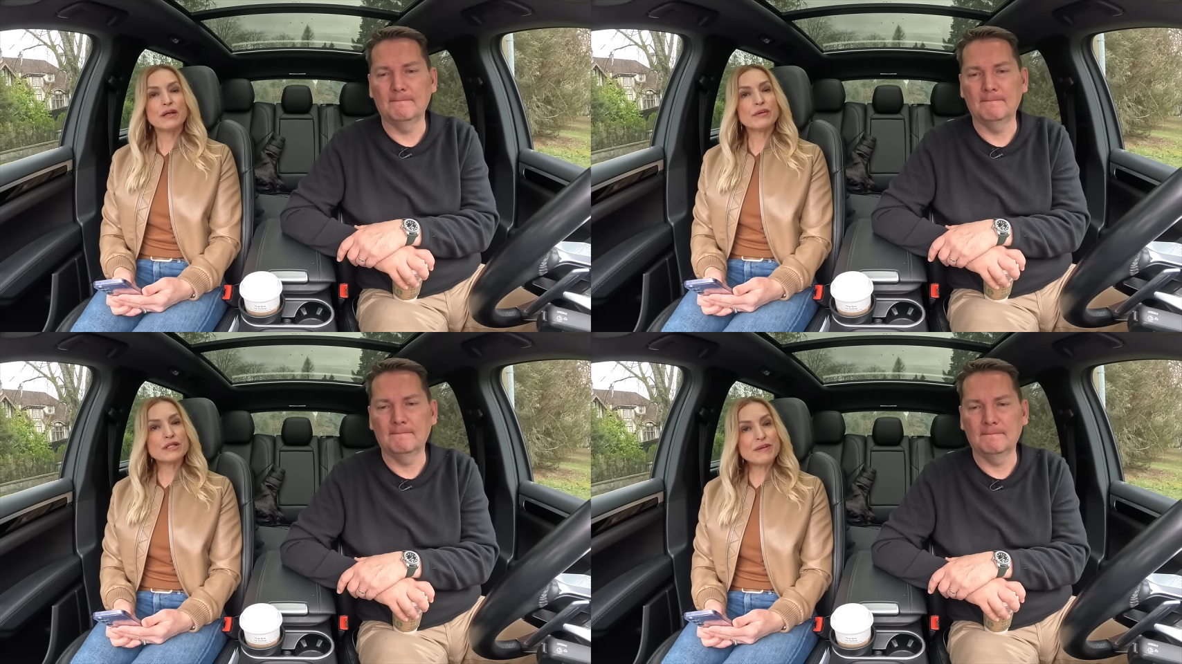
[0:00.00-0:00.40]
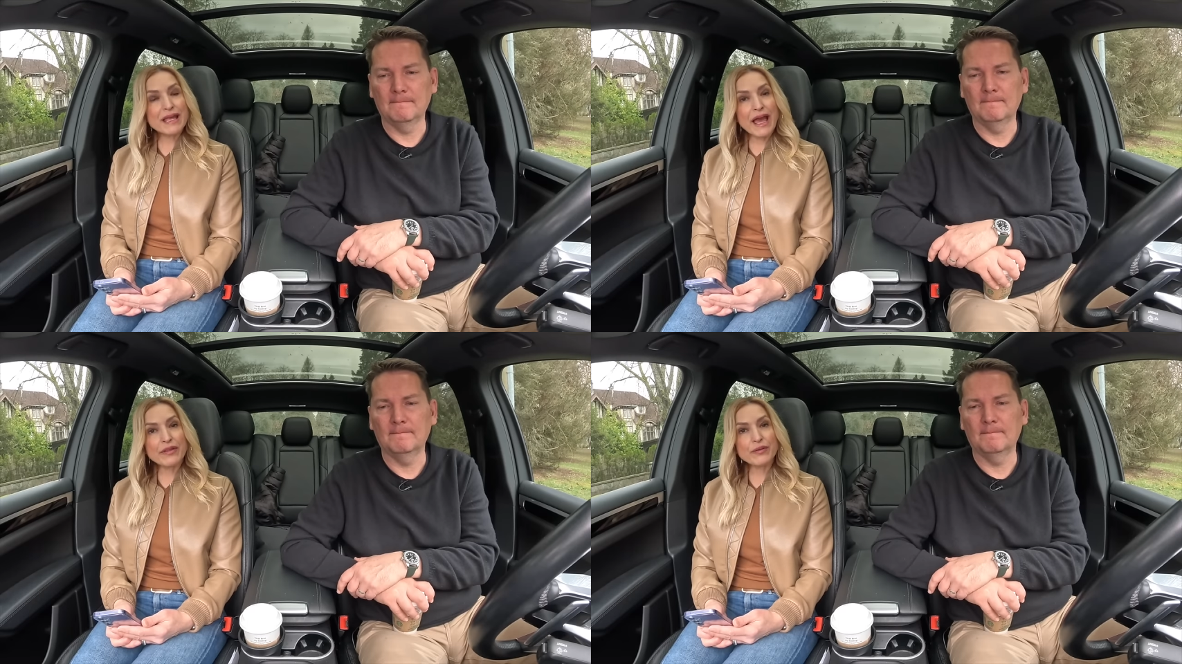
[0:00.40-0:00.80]
Speaker 1: Once we
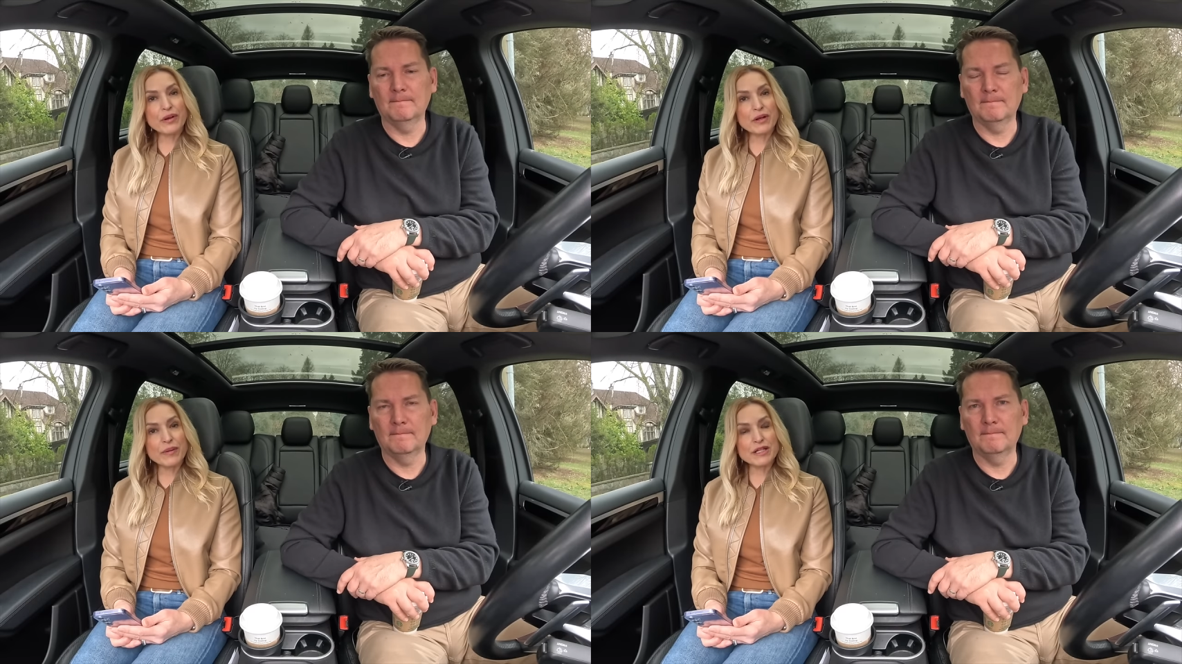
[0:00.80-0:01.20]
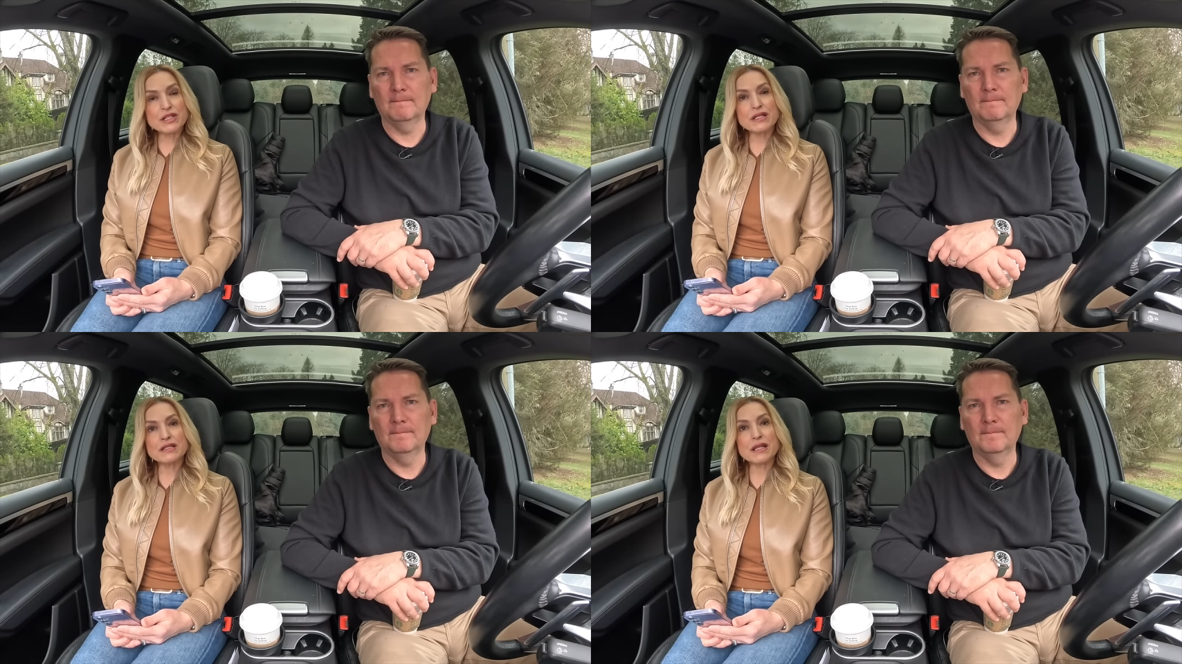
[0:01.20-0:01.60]
gather our
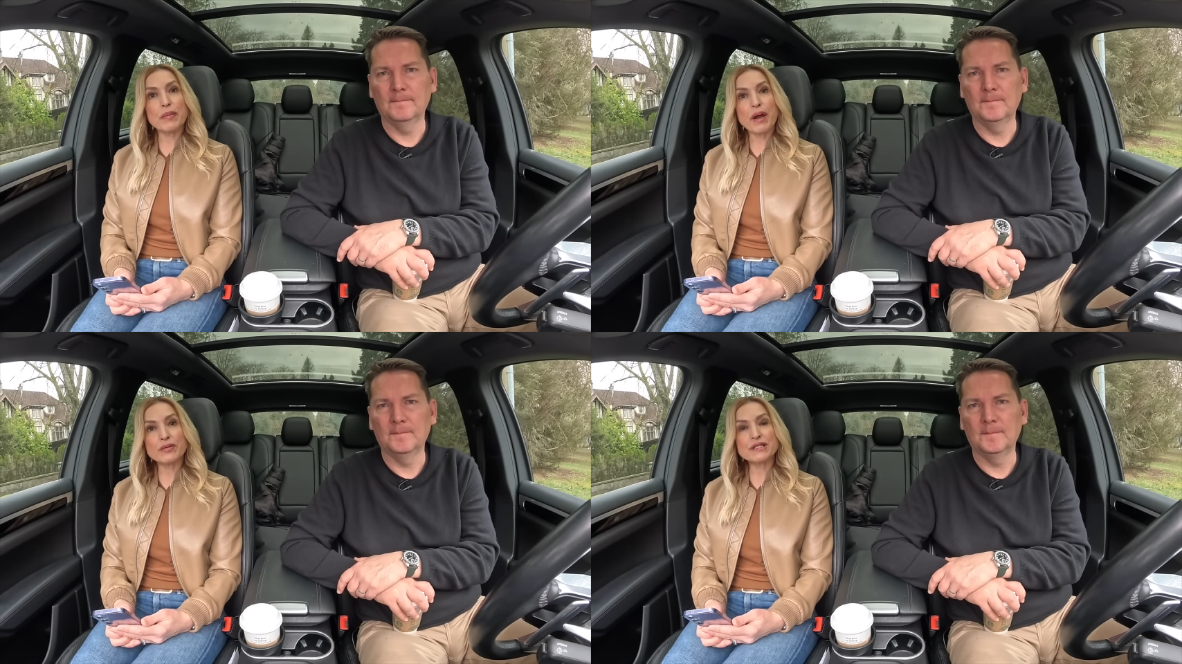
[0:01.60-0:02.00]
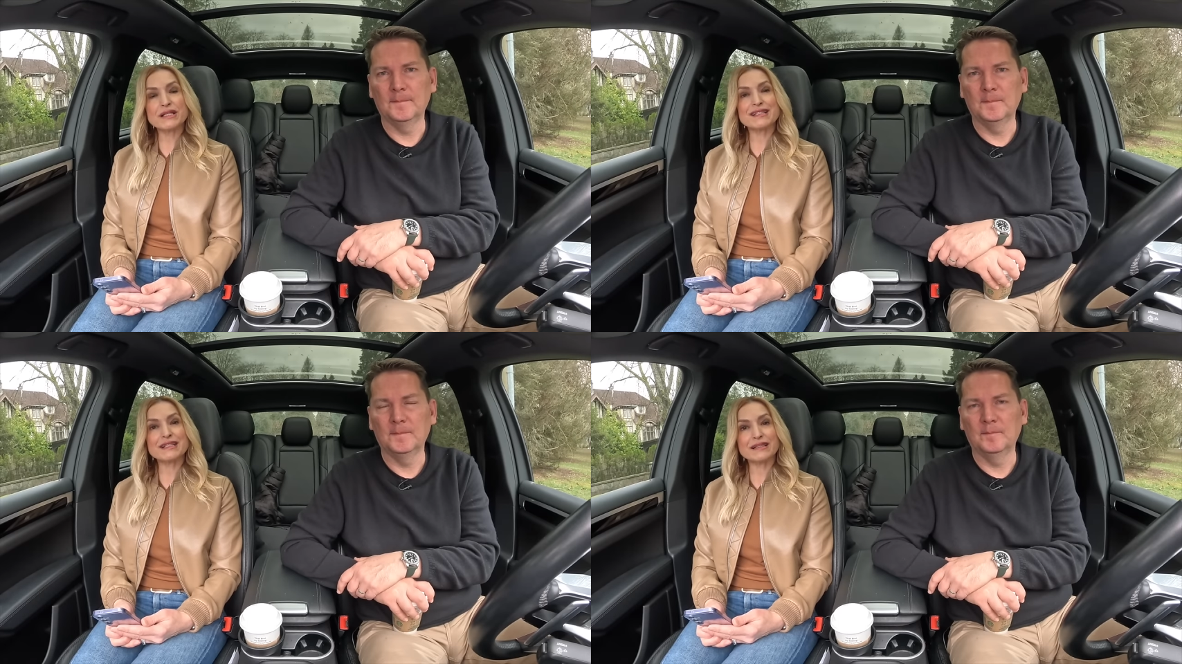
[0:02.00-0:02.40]
questions, the post
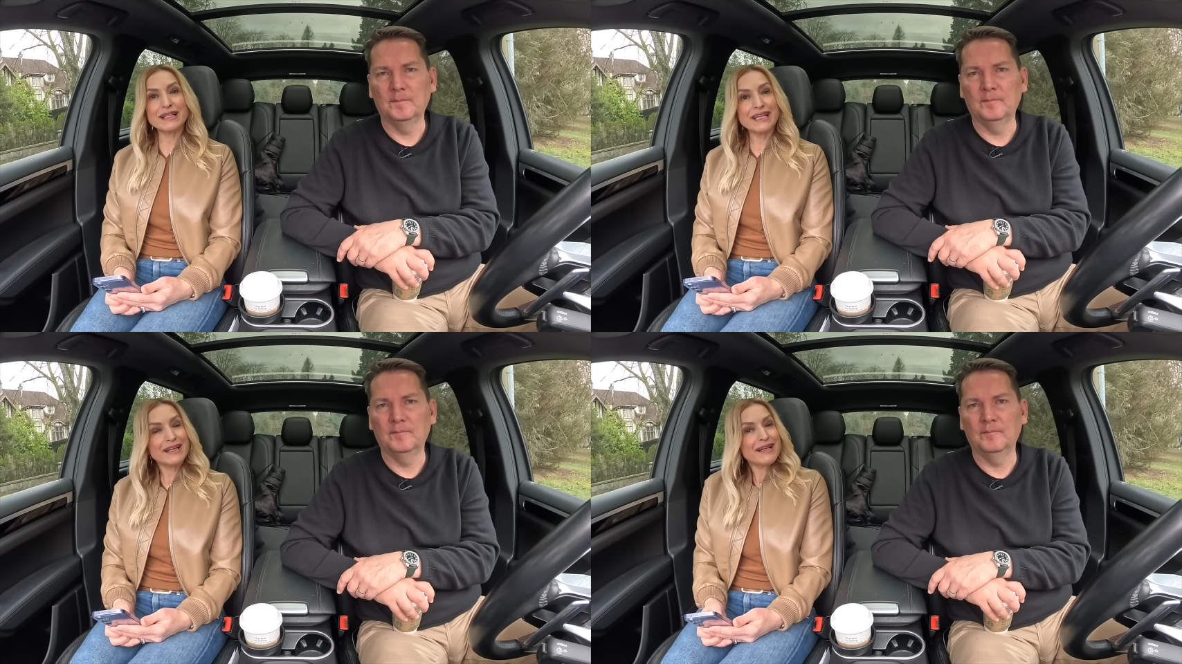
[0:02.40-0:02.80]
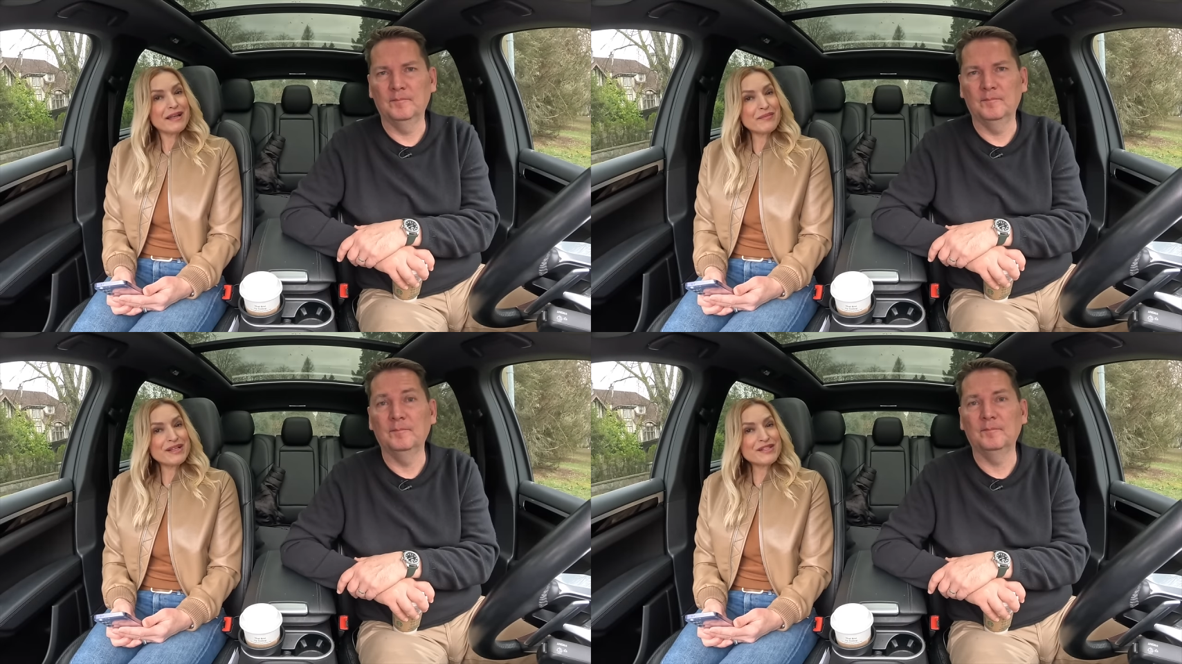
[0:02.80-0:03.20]
is deleted and
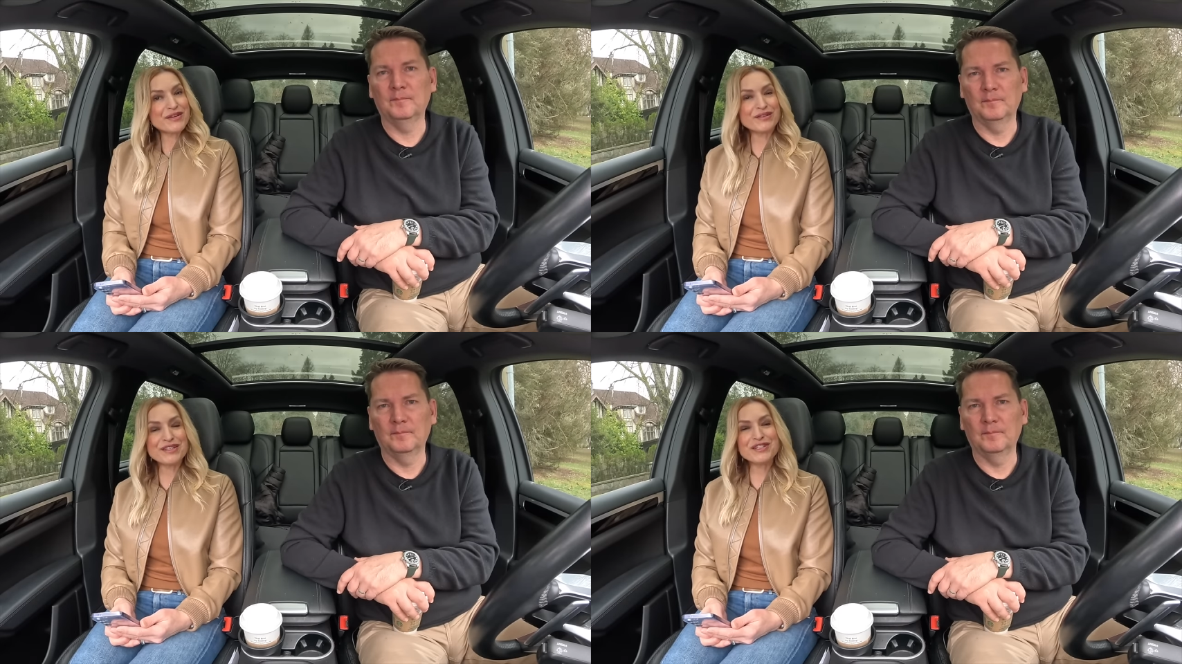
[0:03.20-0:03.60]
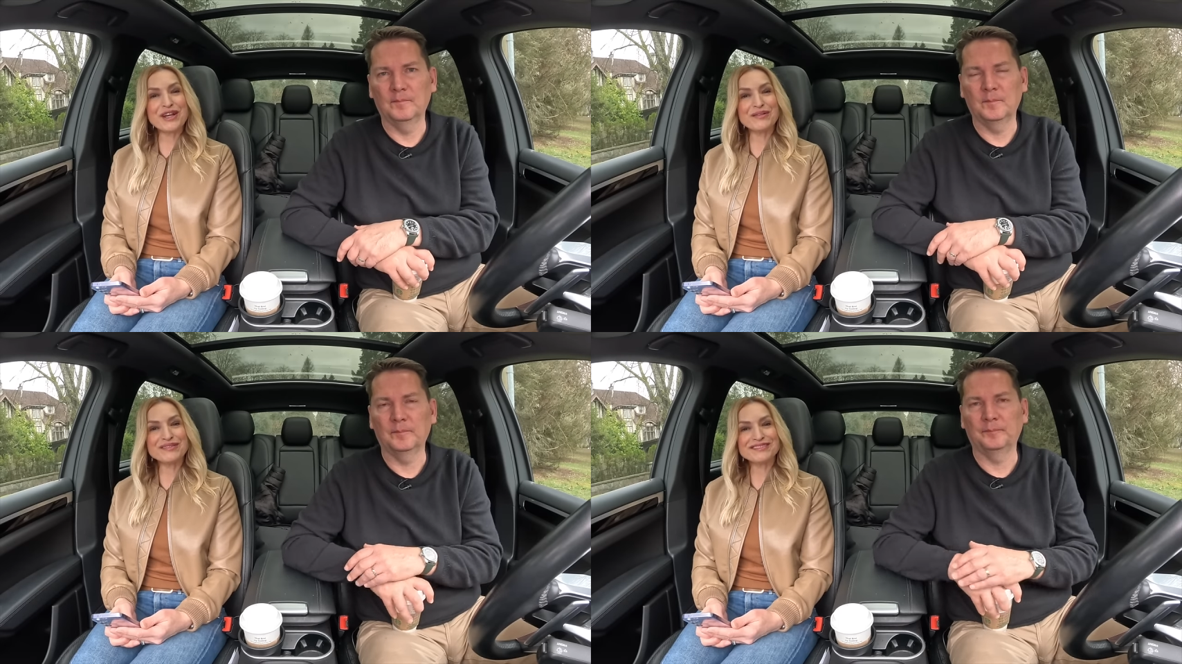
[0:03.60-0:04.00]
we start the show.